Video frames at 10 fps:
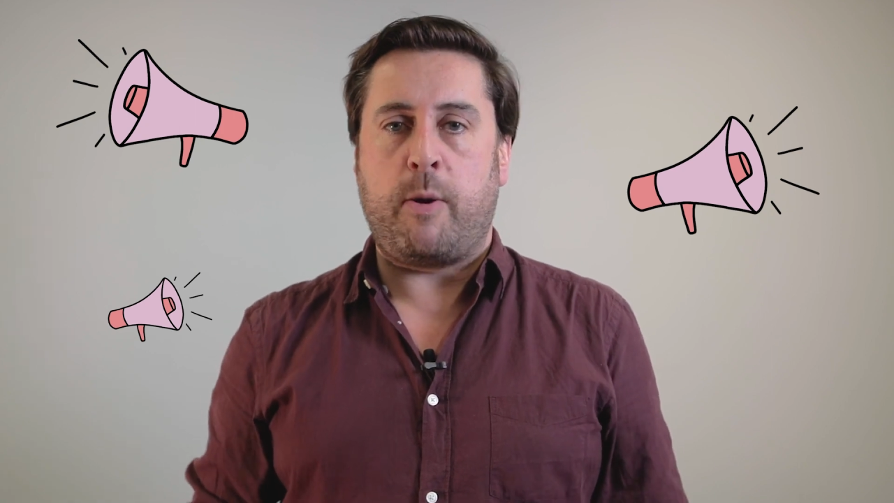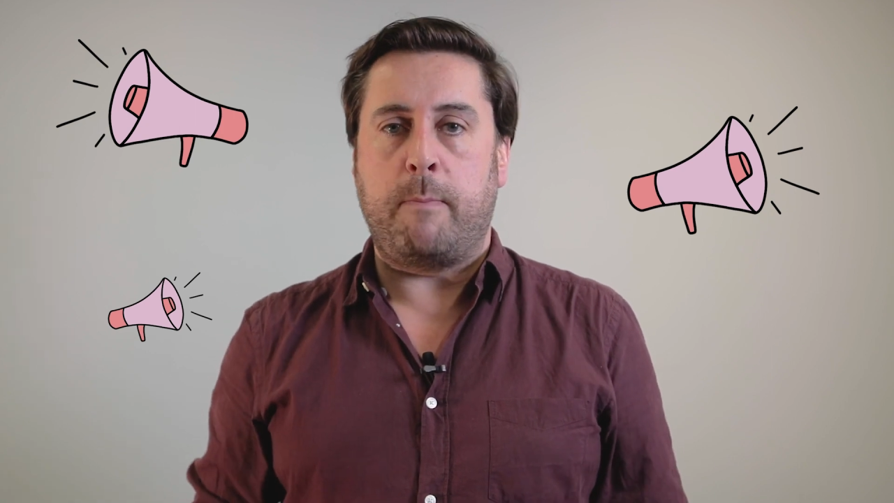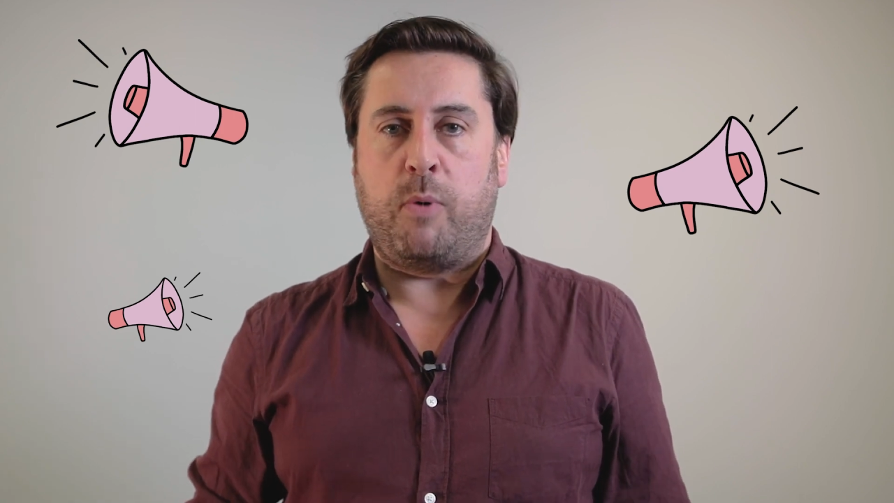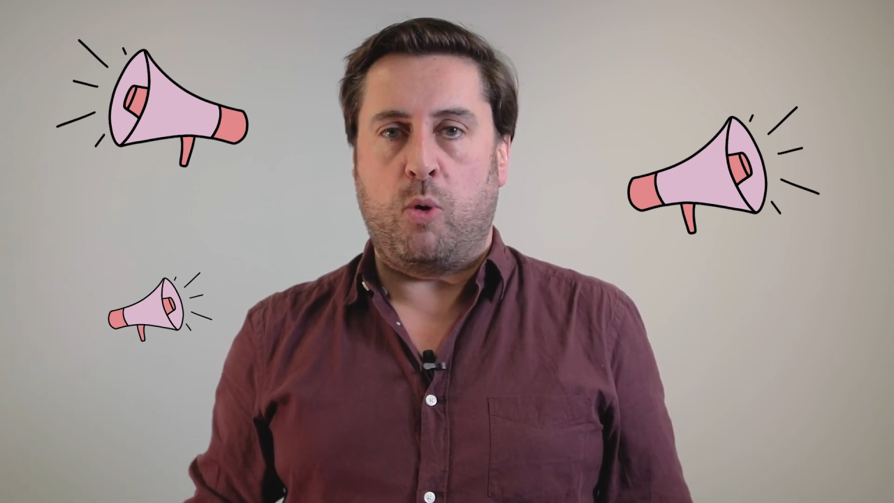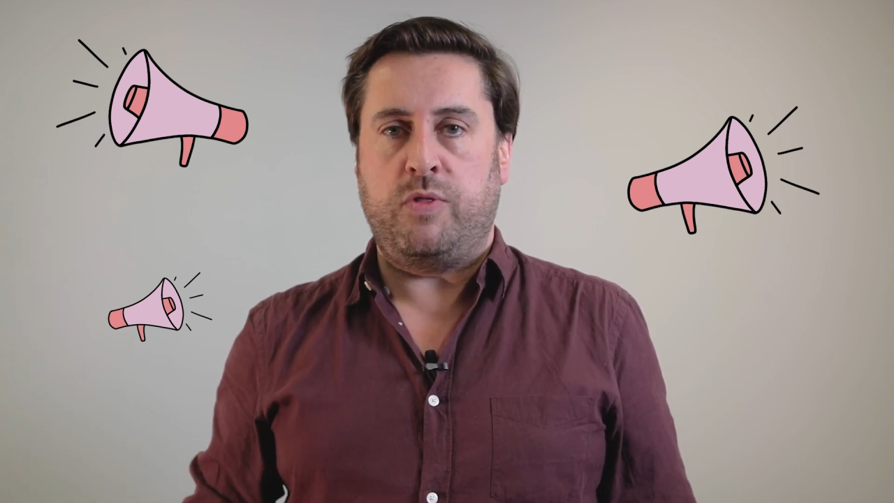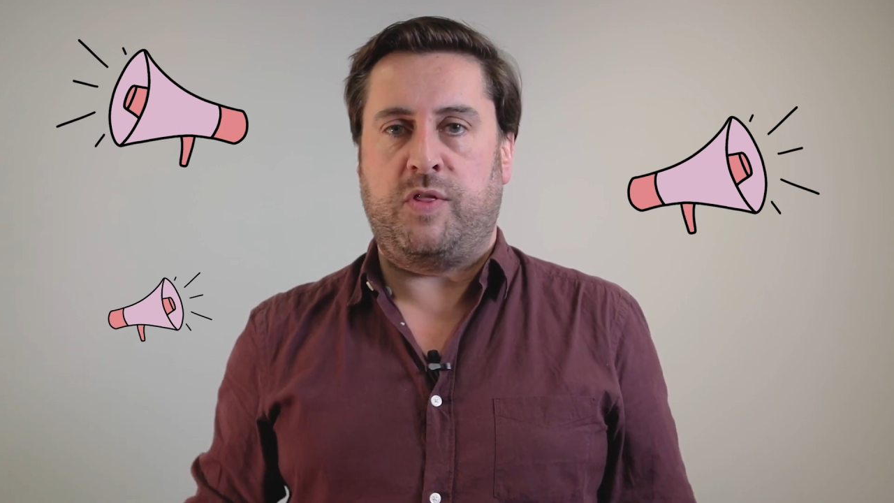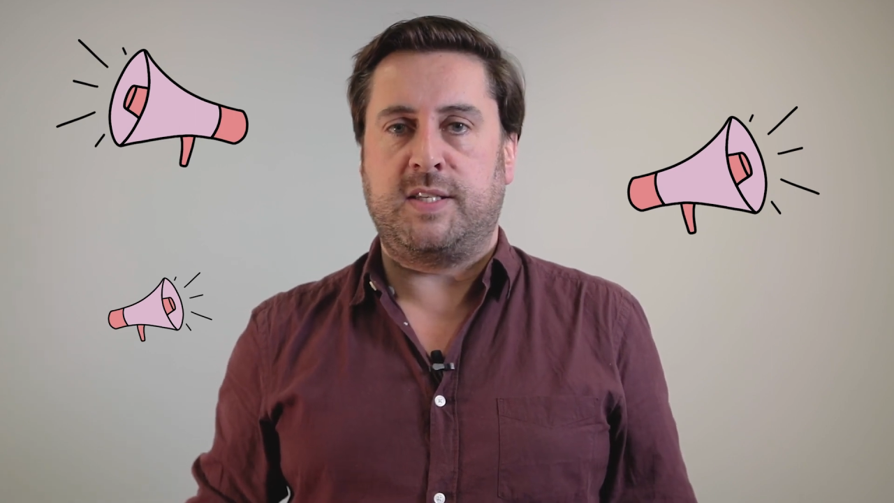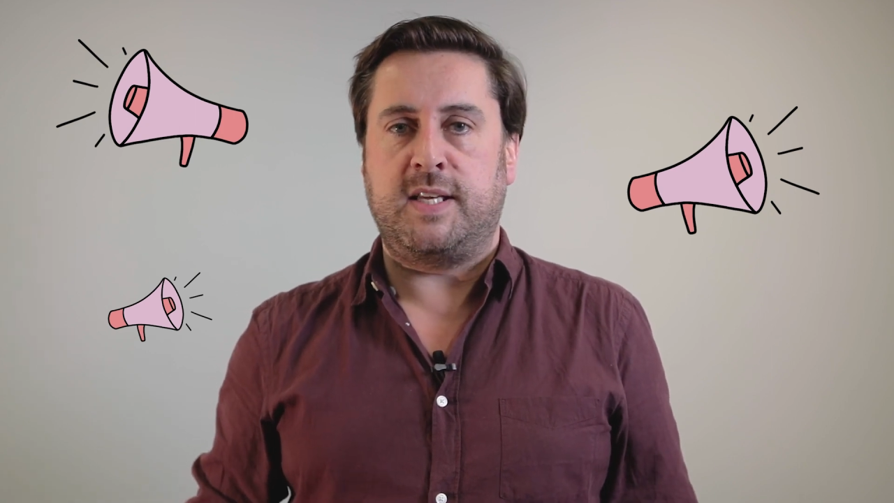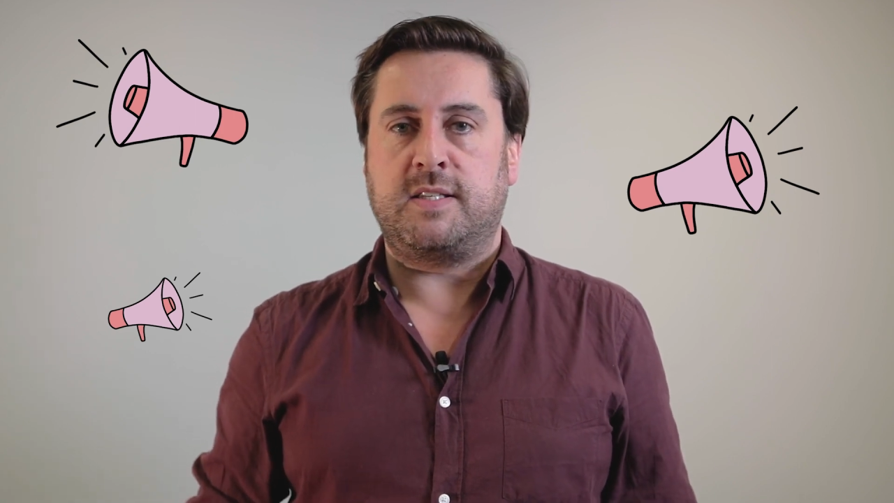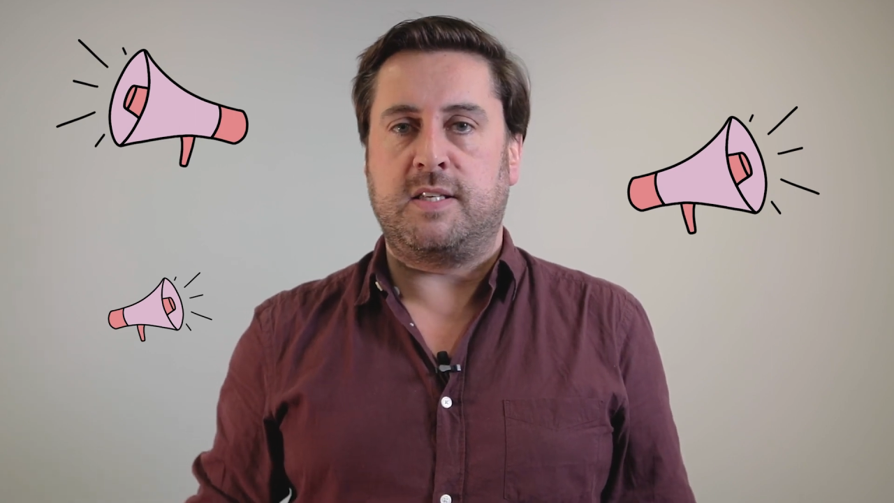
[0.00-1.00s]
how important
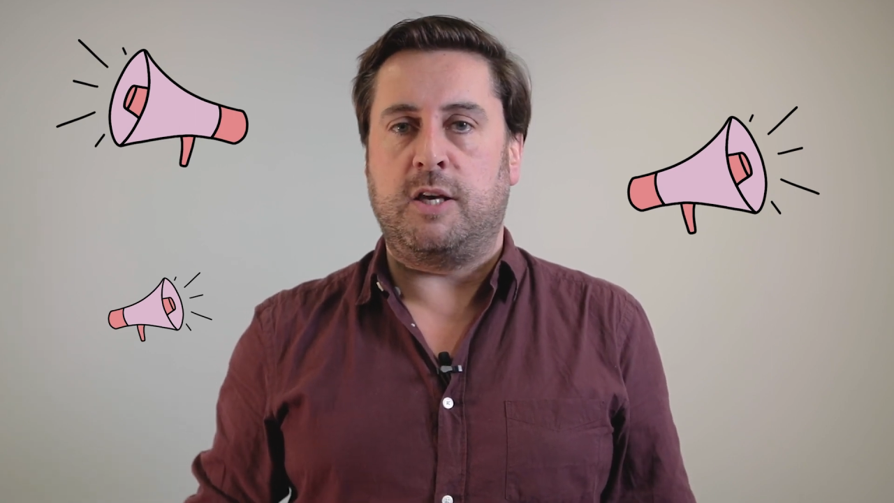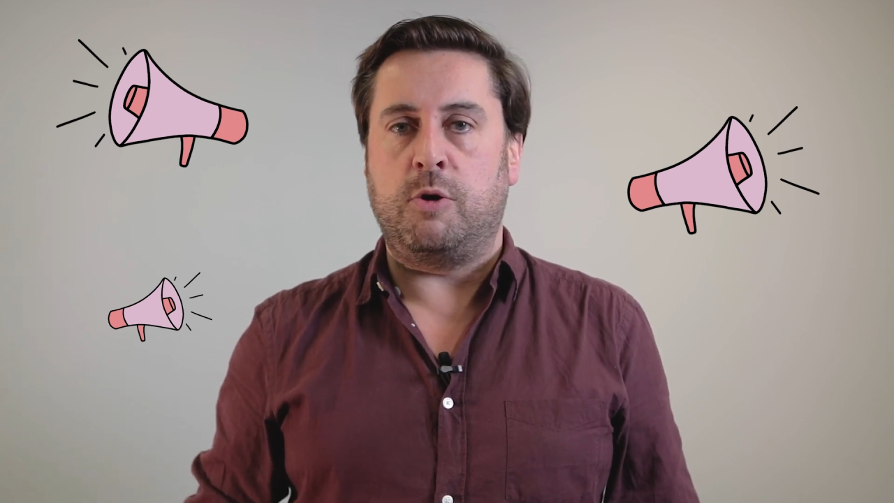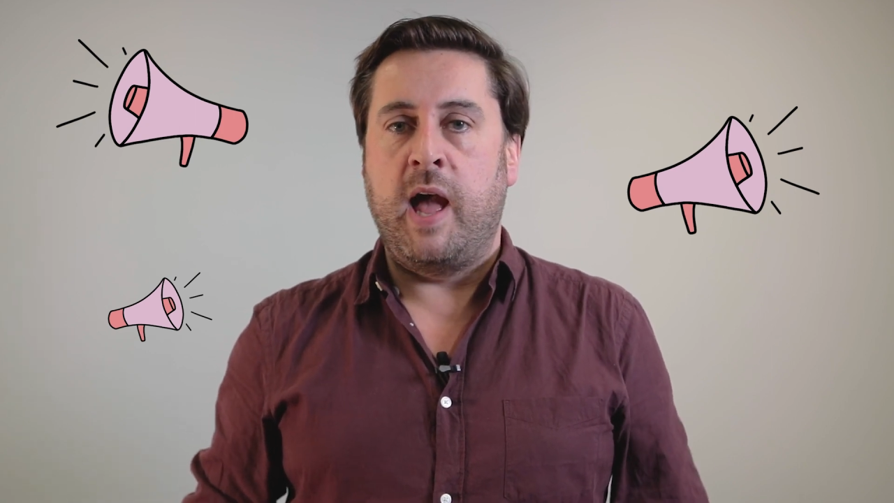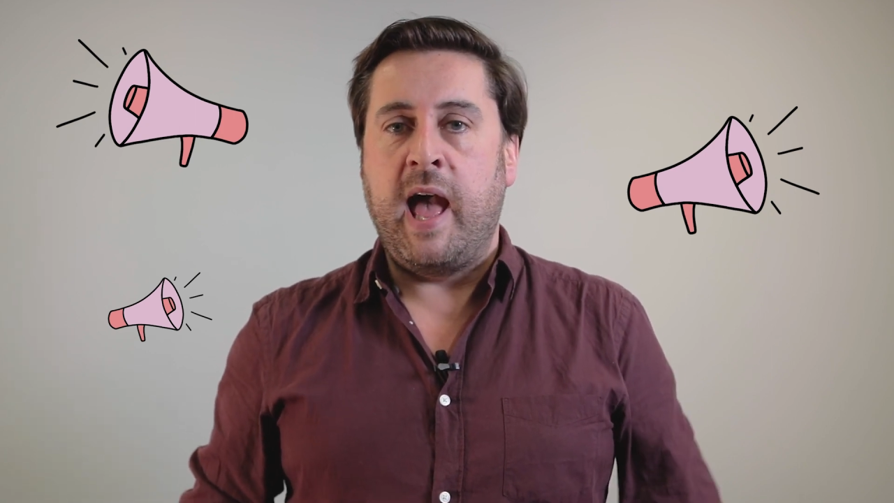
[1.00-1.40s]
this is to you,